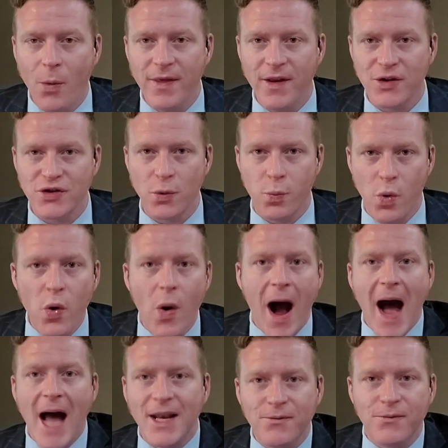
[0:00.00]
when there's
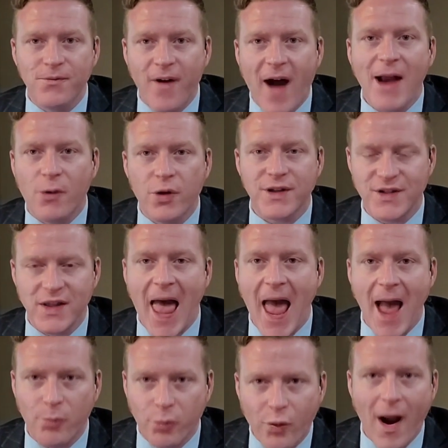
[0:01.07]
Wuhan virus
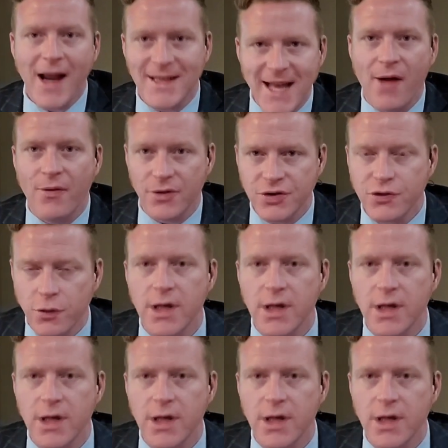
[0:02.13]
lab right down the